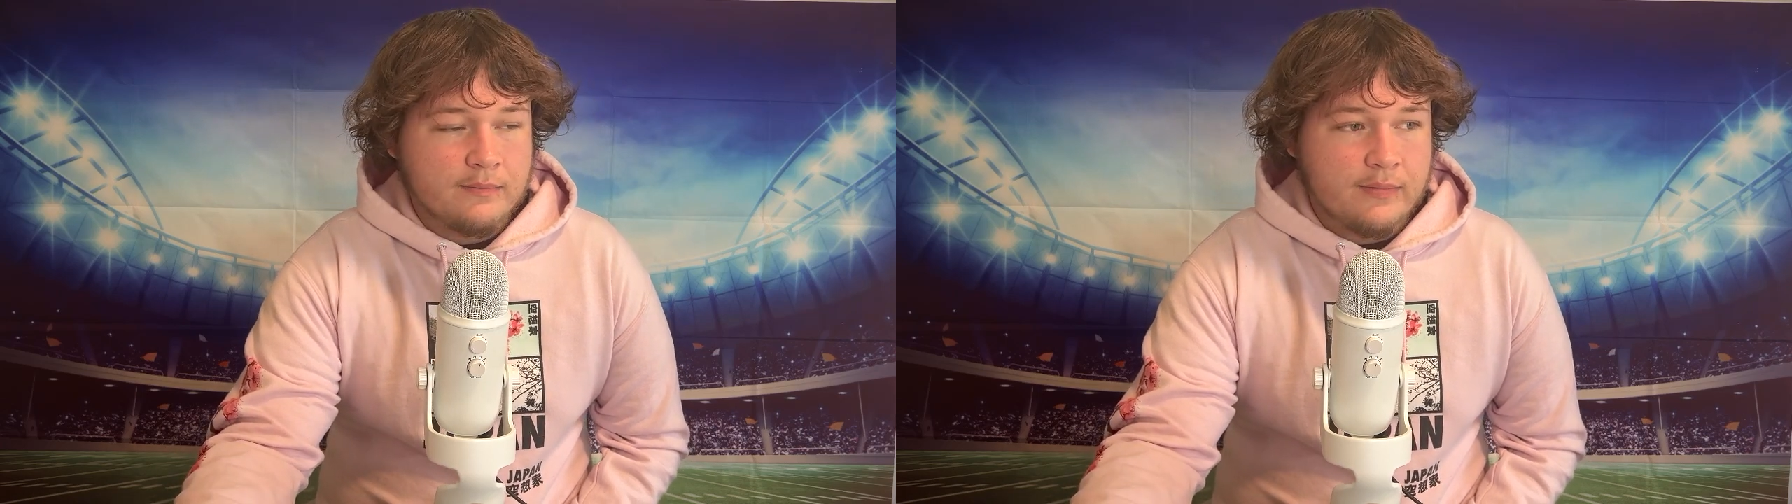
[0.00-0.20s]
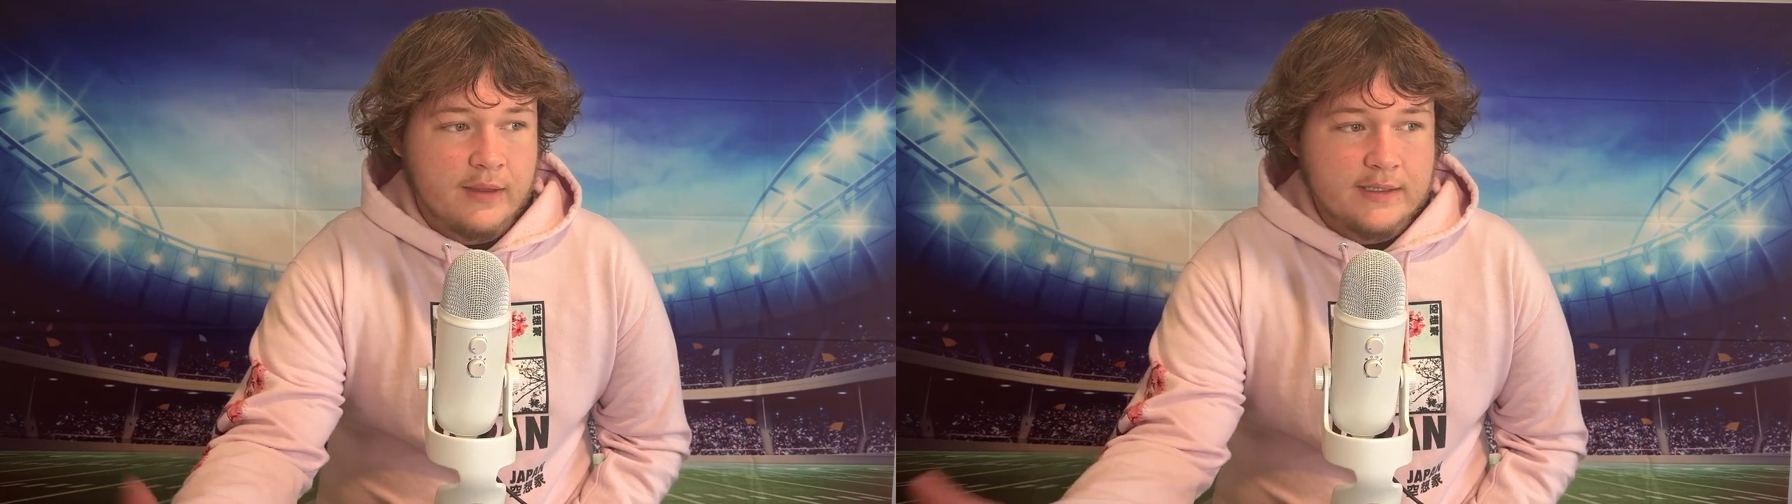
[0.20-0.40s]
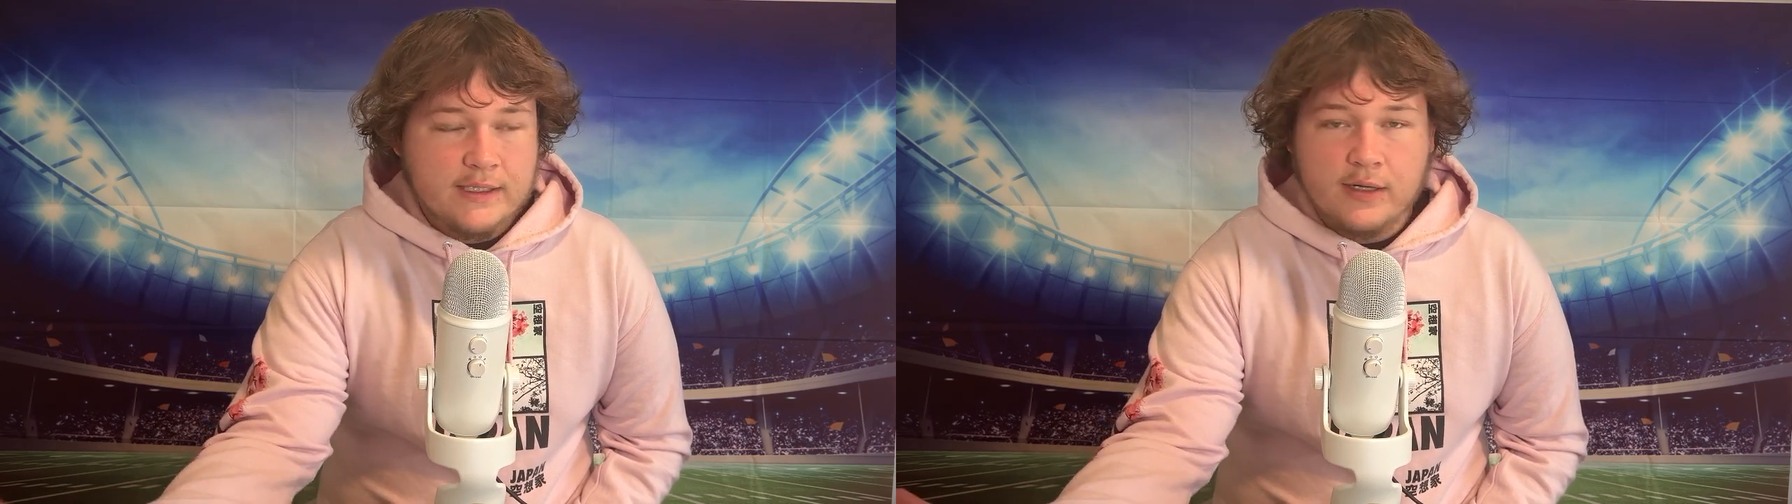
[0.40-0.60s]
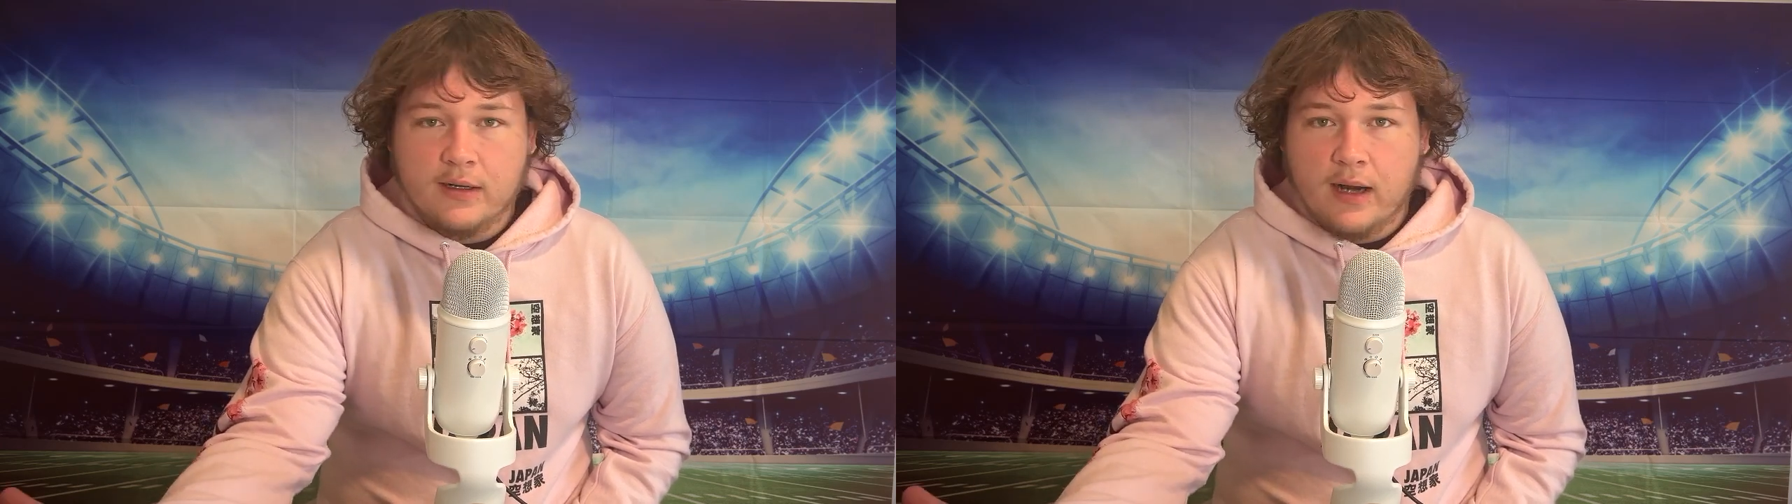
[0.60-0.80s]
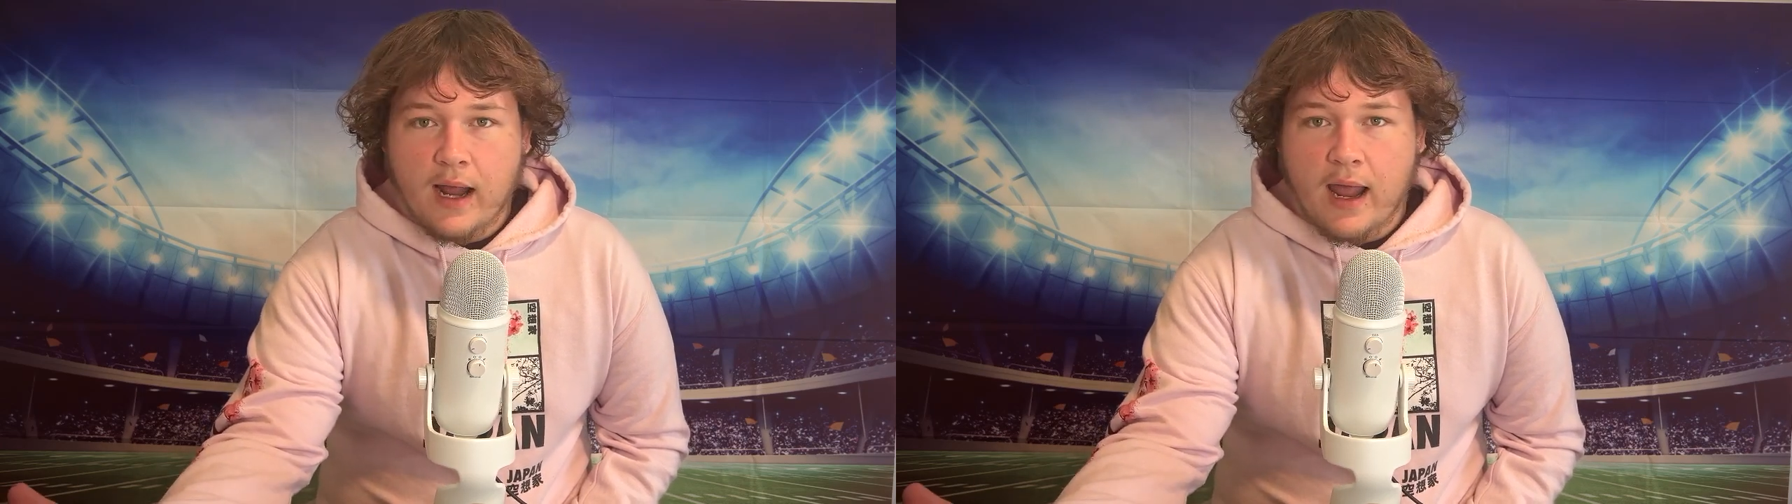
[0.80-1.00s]
This
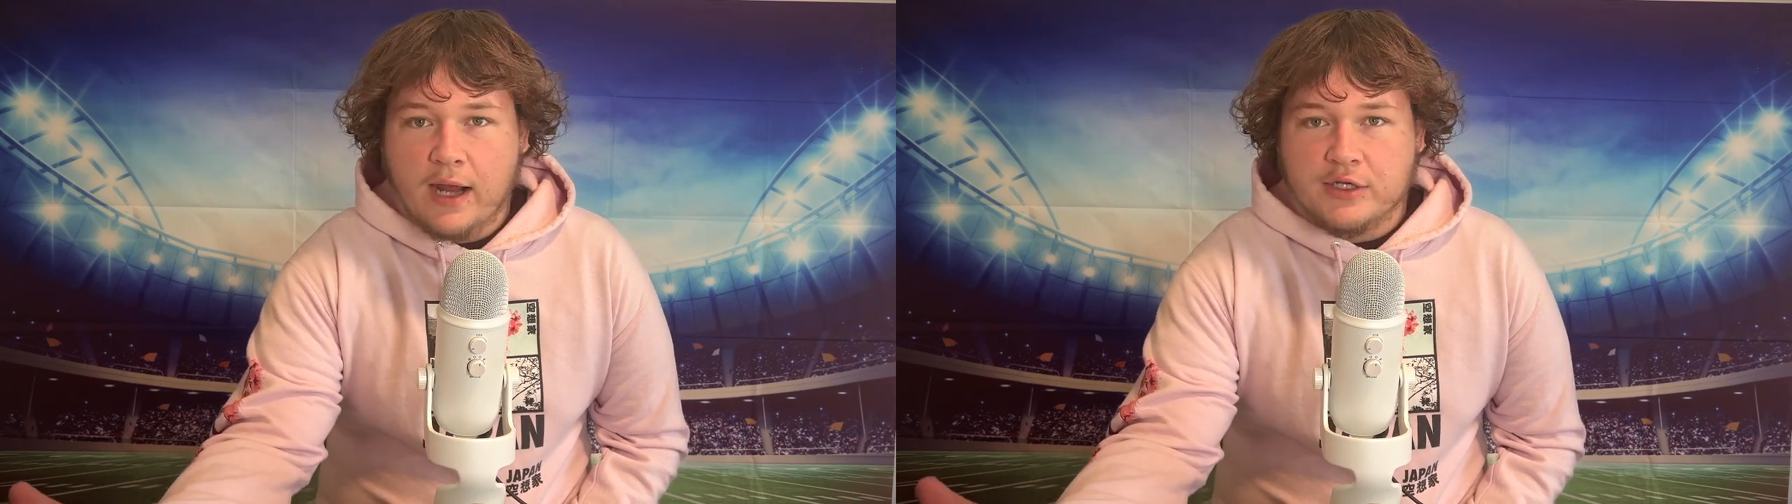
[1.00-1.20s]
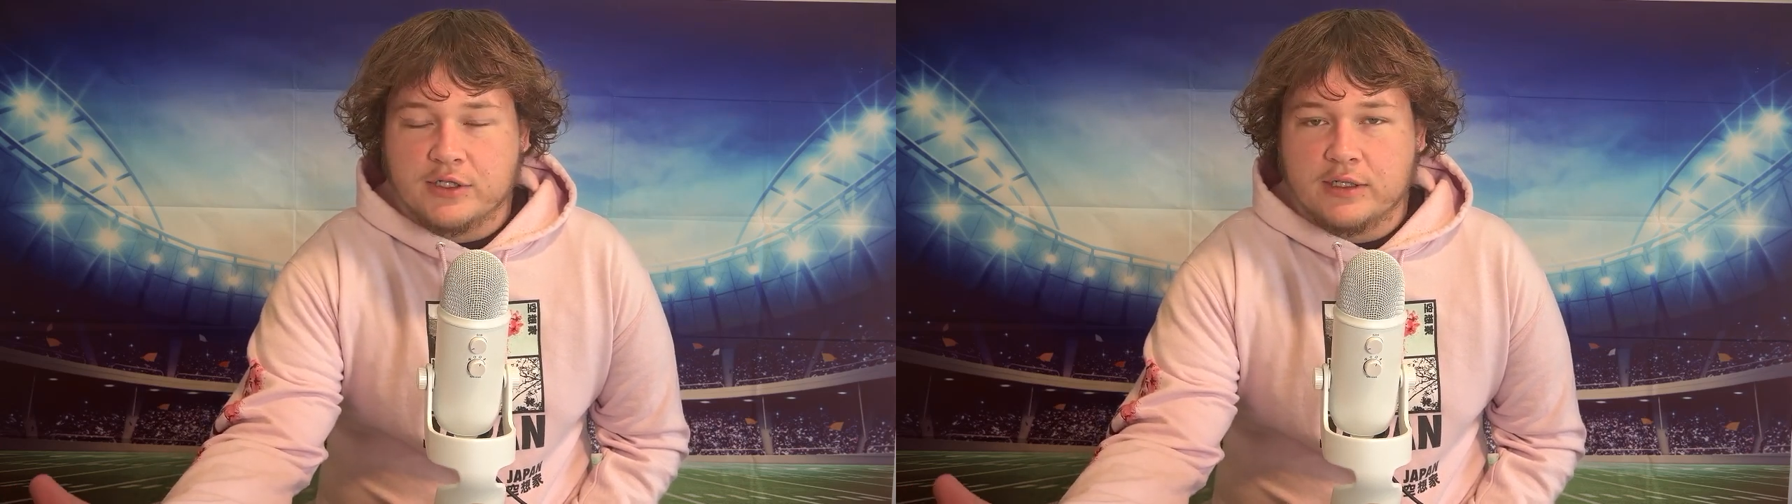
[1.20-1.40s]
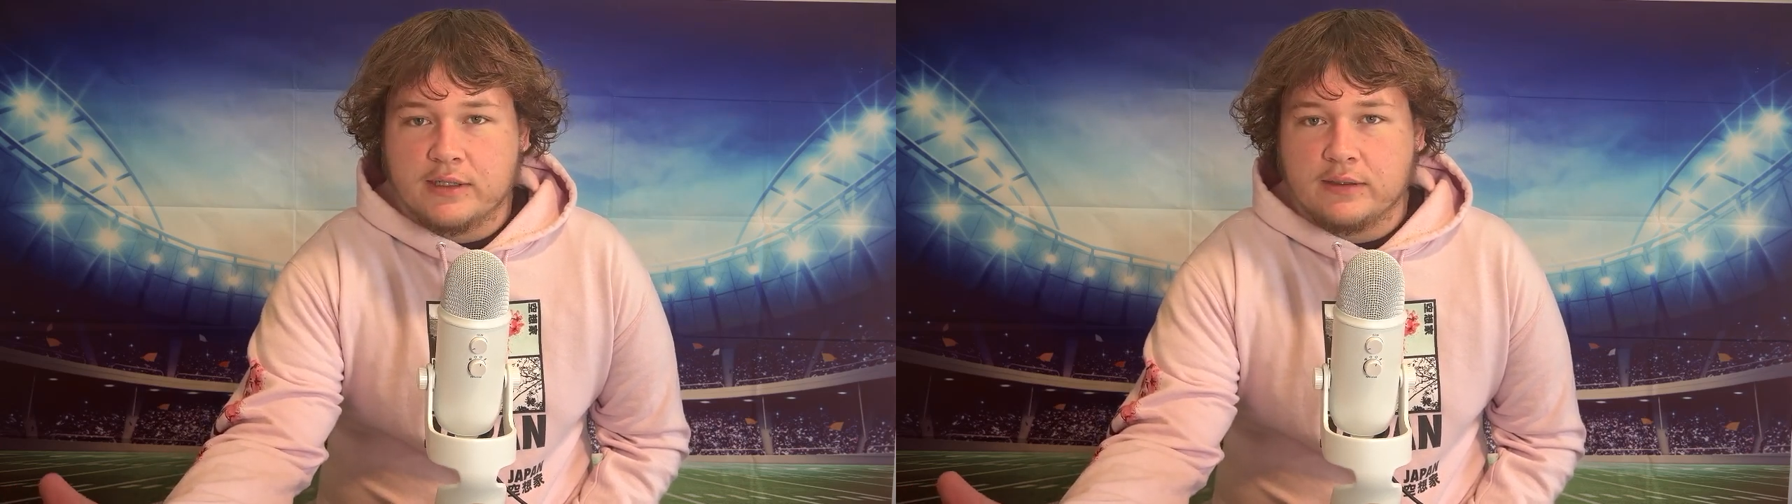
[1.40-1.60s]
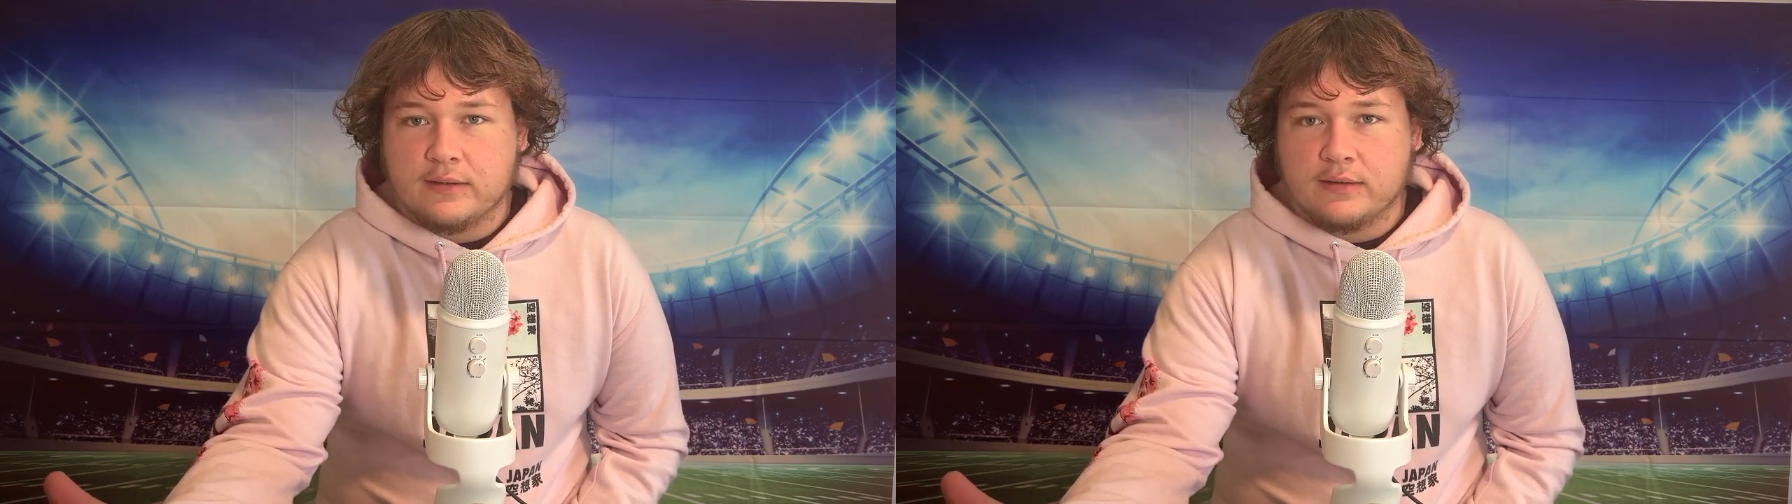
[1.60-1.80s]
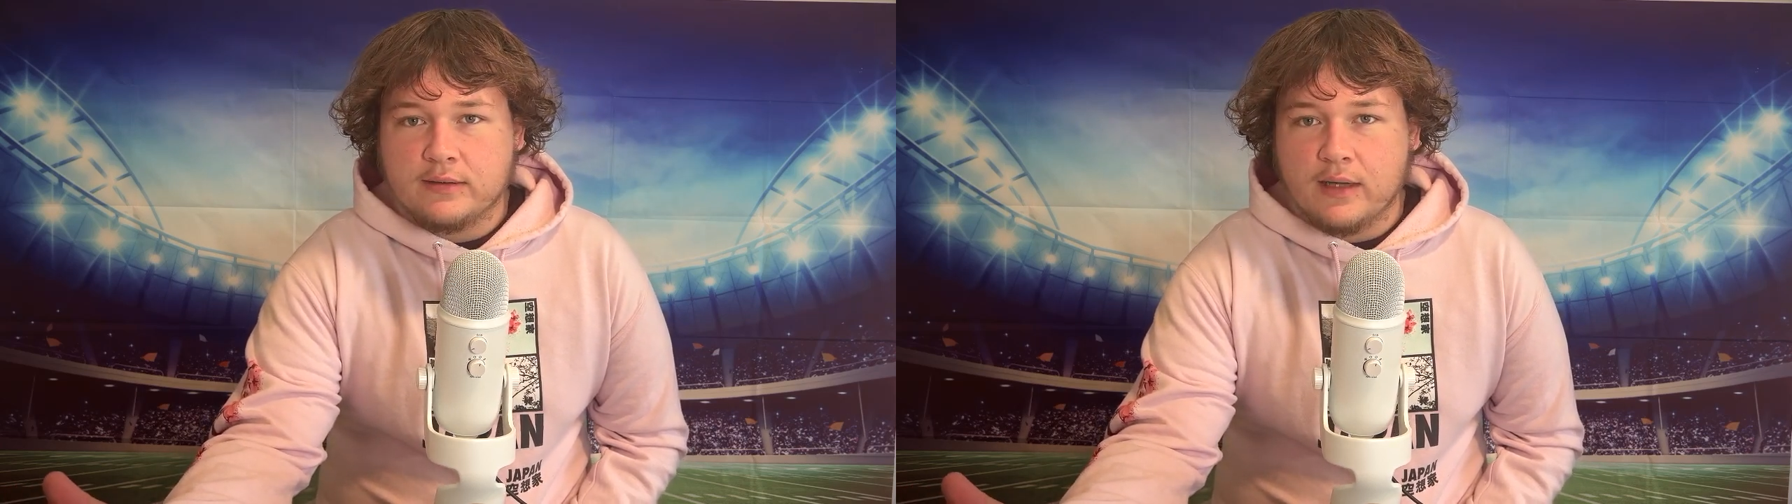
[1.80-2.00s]
year,
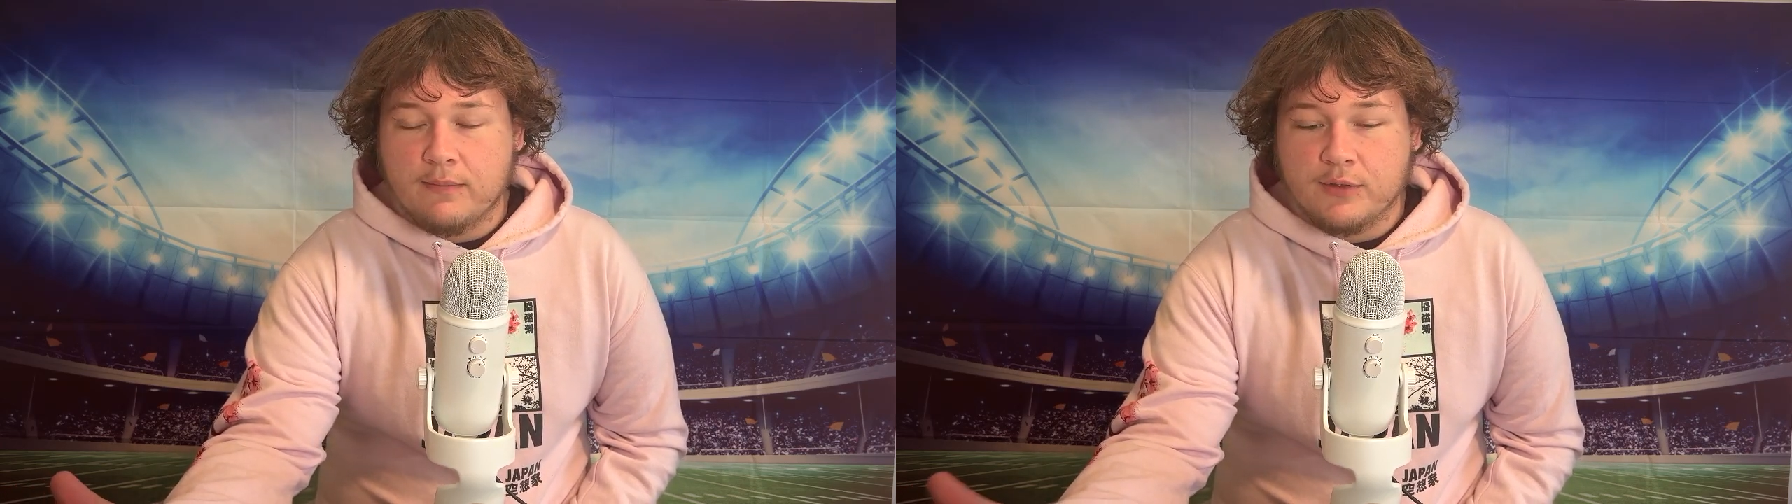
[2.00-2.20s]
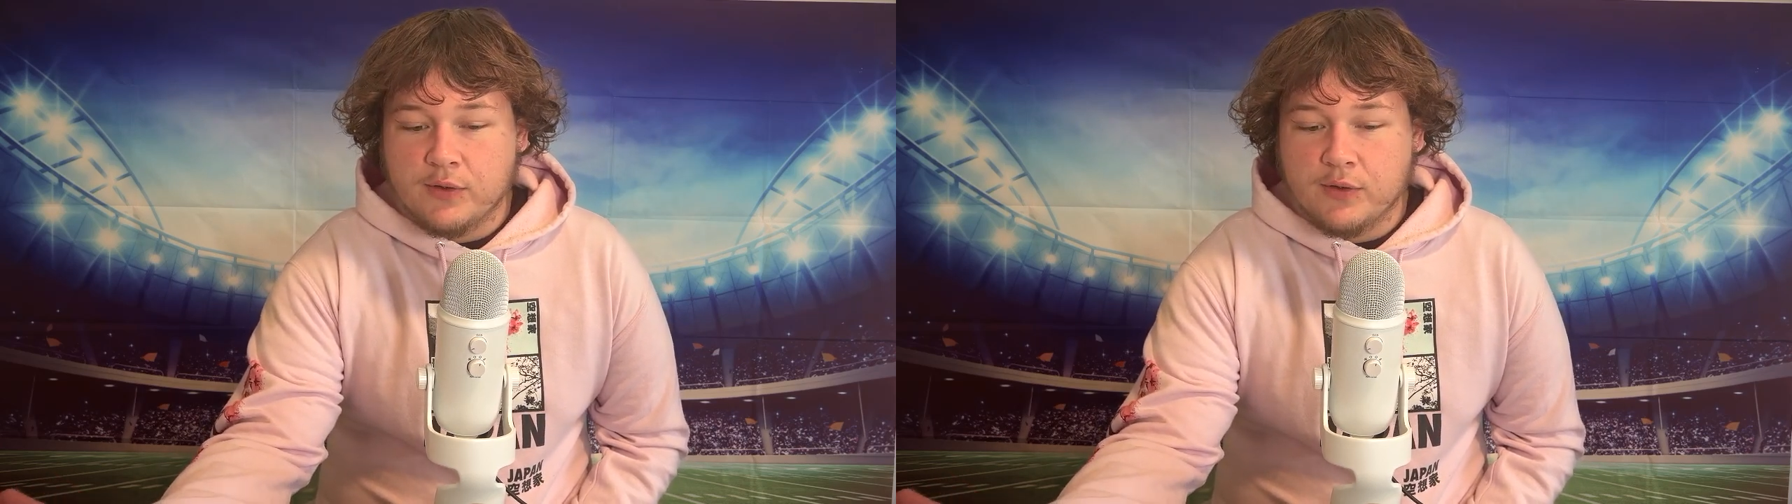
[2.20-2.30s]
I'm